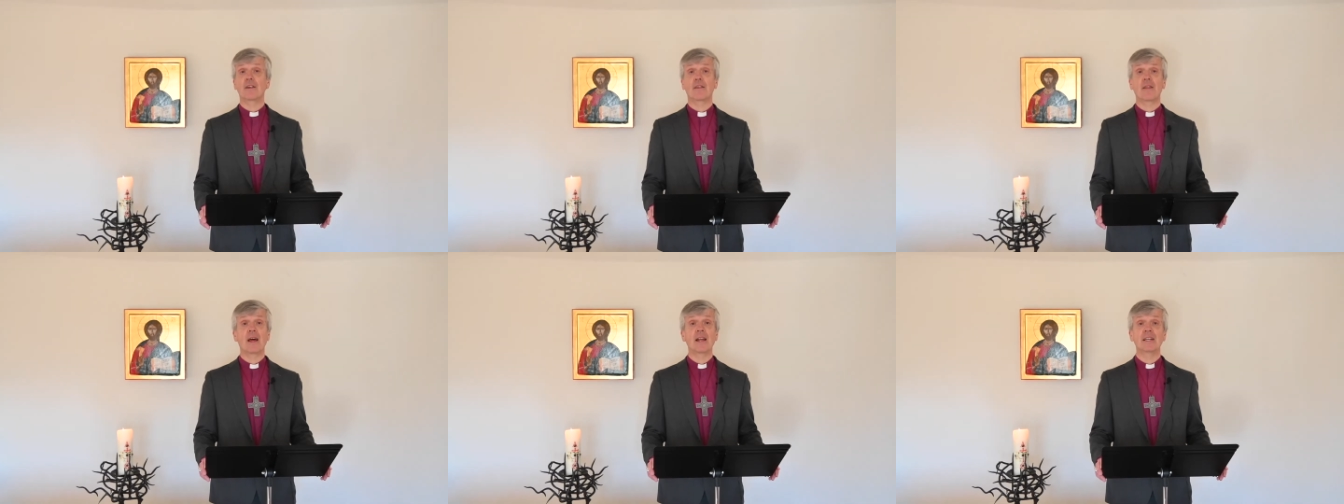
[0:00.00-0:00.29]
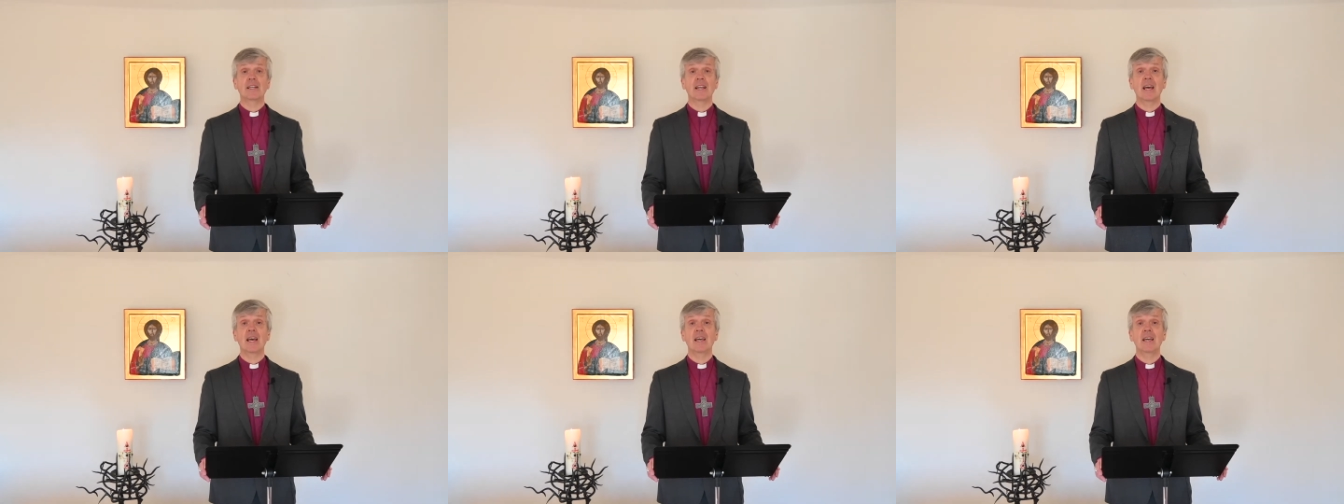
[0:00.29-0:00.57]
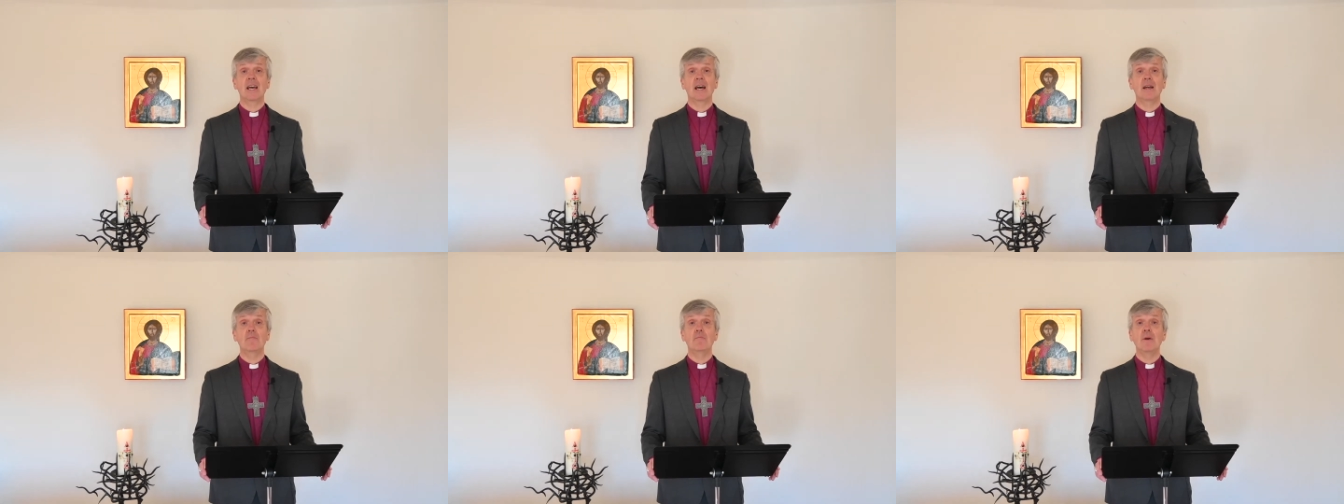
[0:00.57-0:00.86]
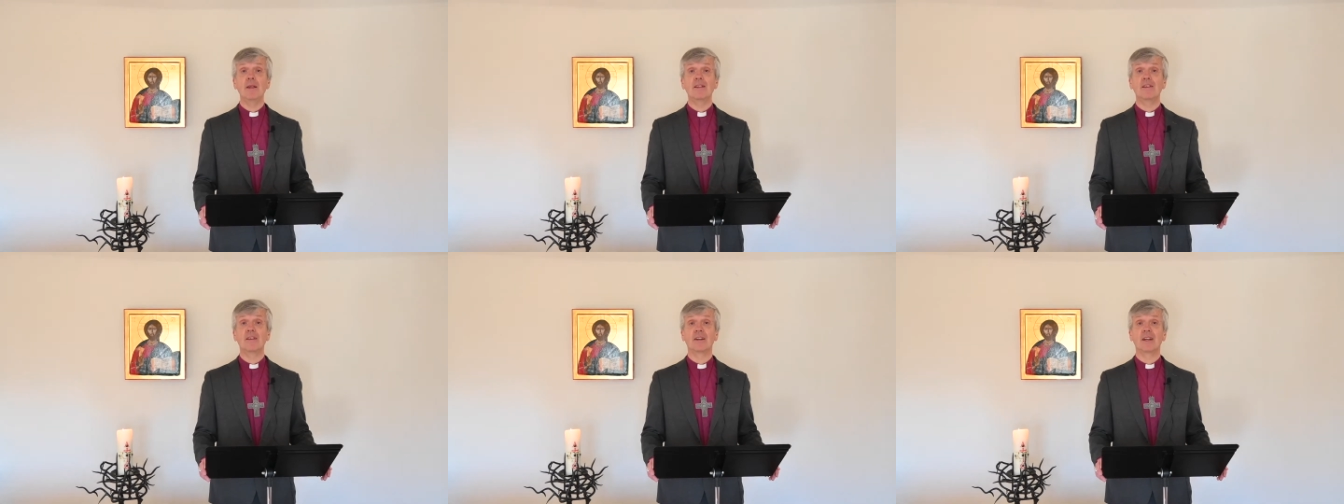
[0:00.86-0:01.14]
of that day,
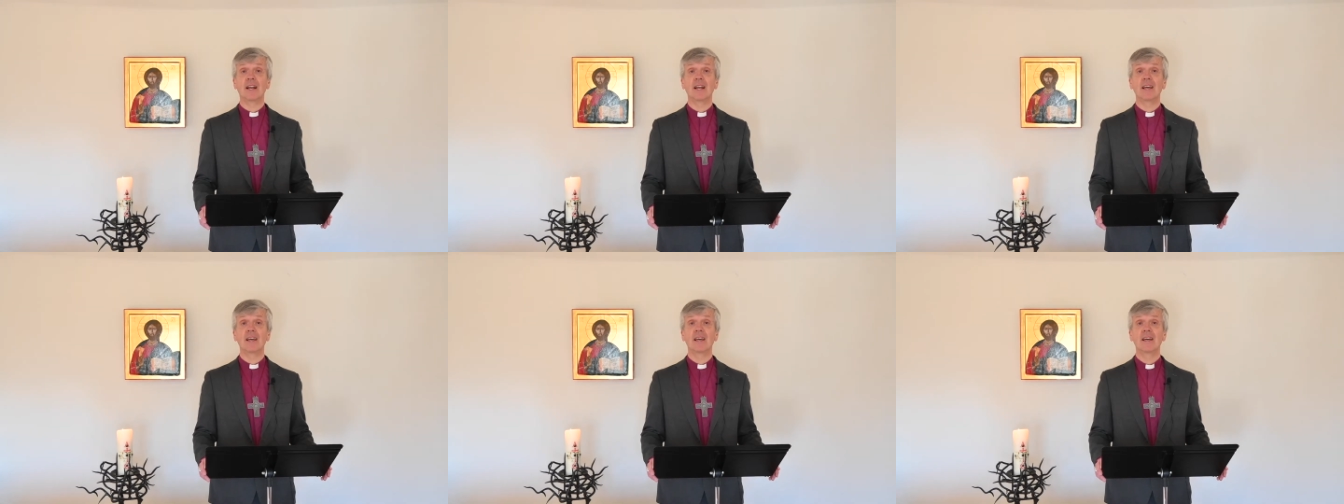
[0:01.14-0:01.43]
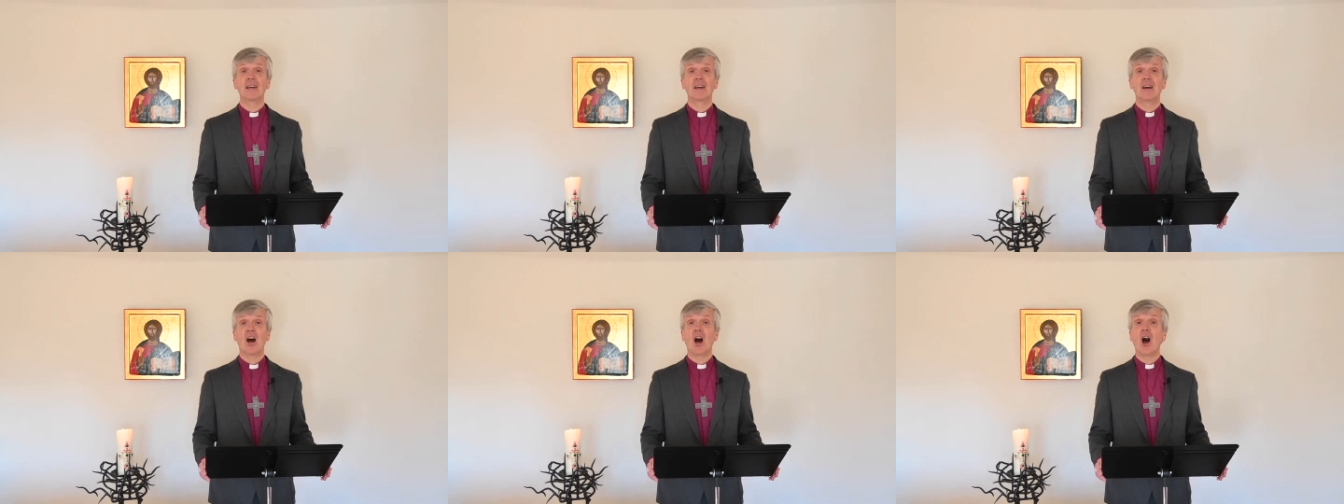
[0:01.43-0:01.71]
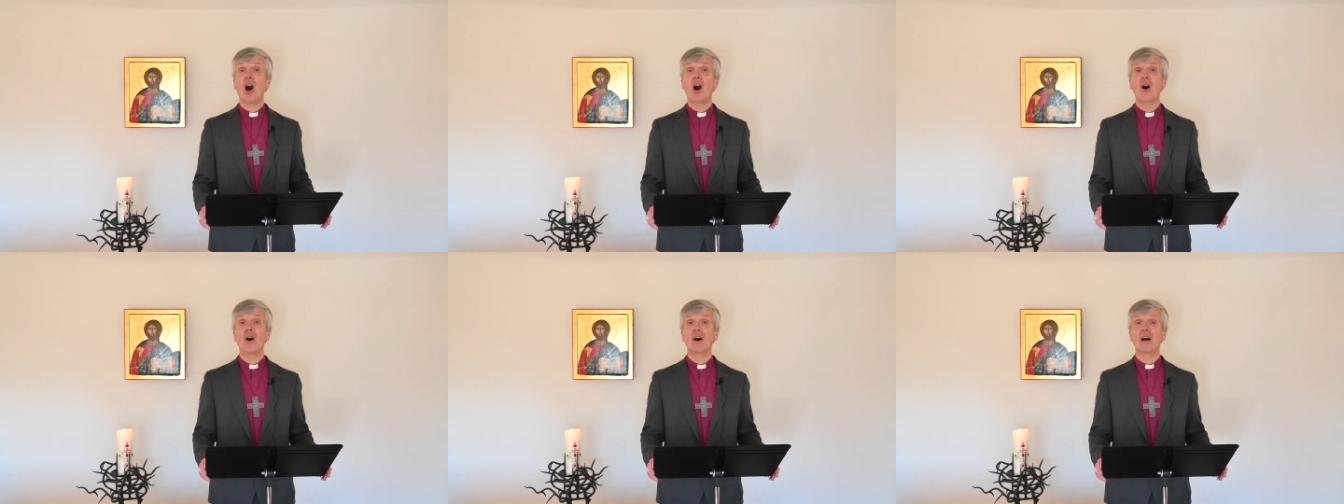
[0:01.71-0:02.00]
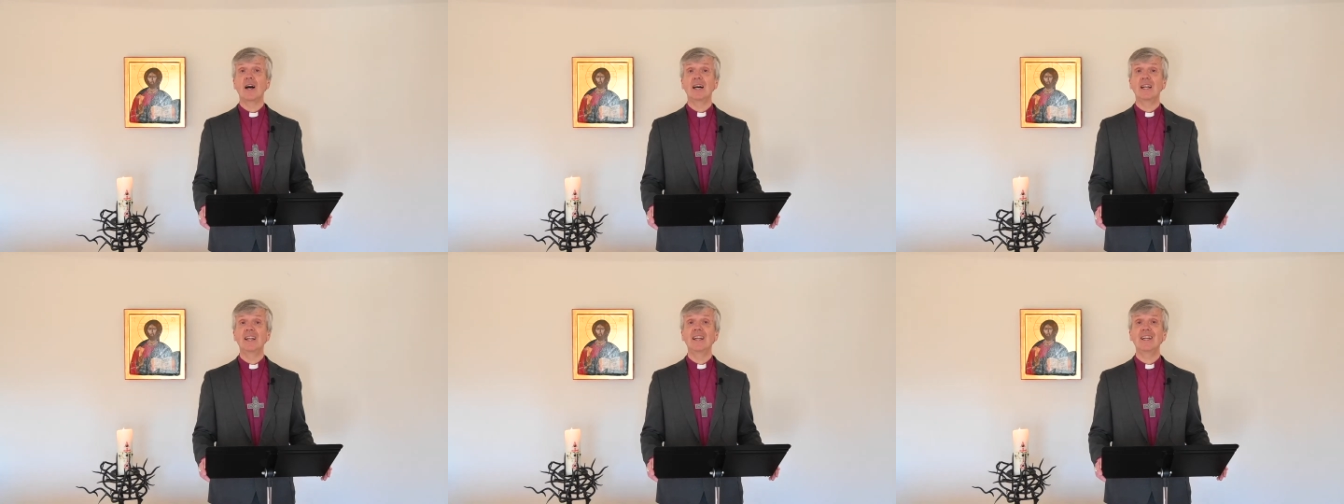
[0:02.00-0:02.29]
admittedly,
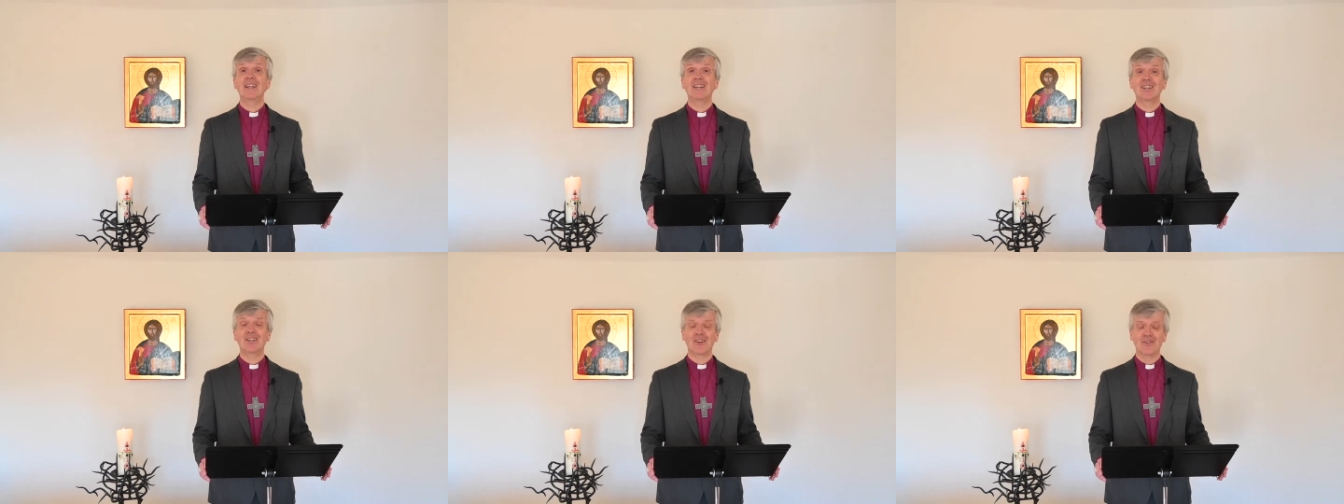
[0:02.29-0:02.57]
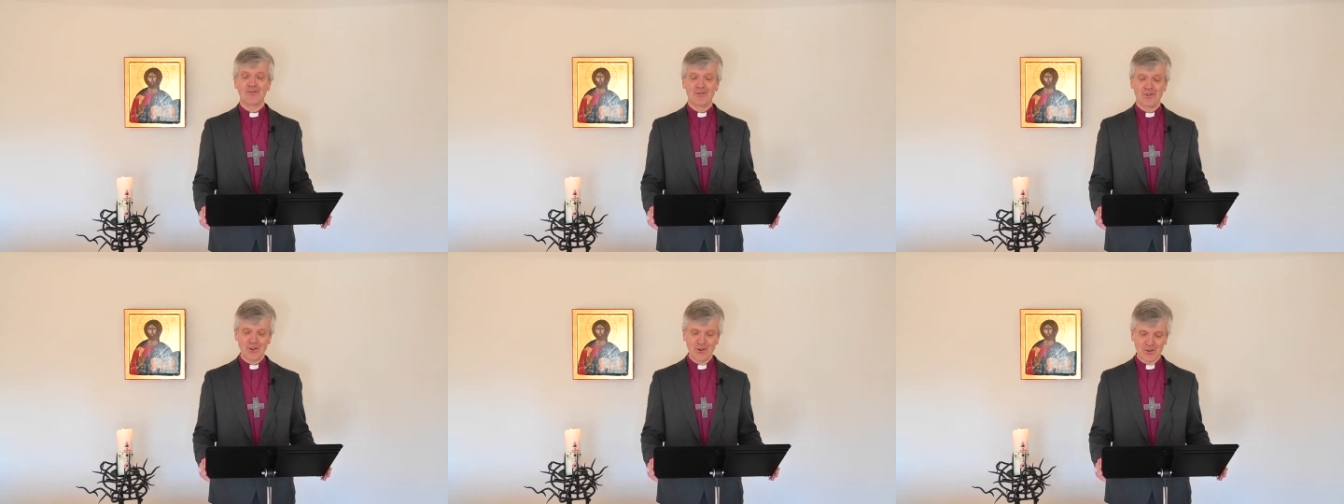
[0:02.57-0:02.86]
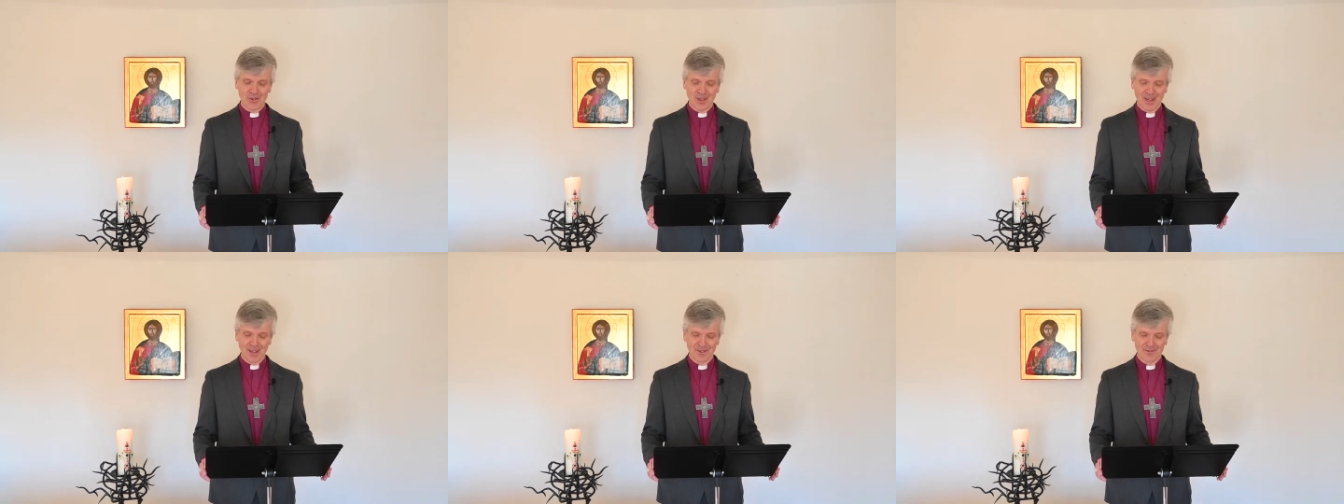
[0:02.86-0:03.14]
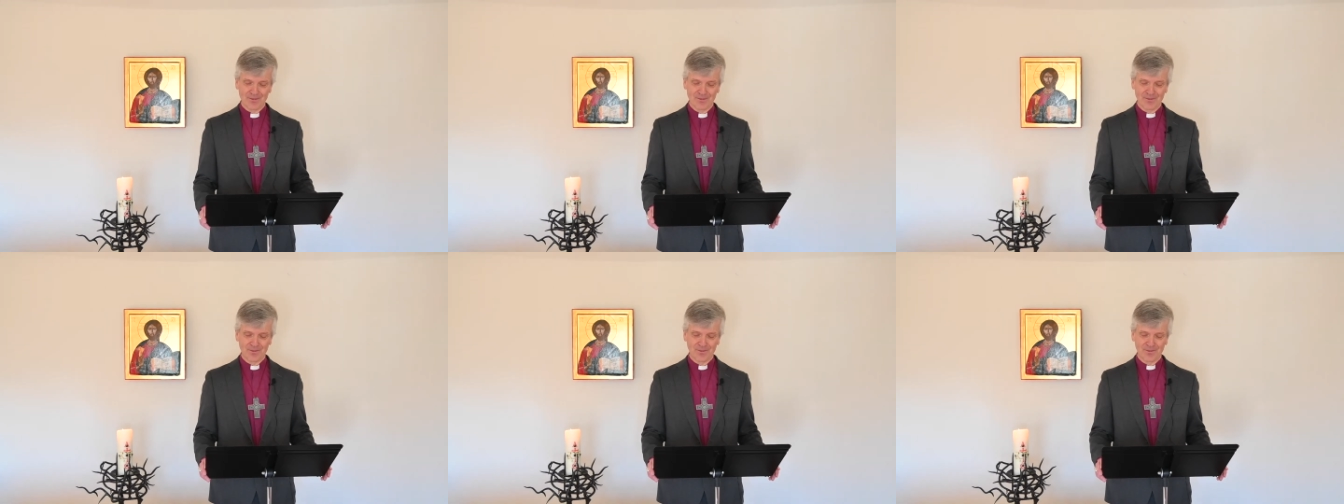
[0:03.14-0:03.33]
are a little confusing.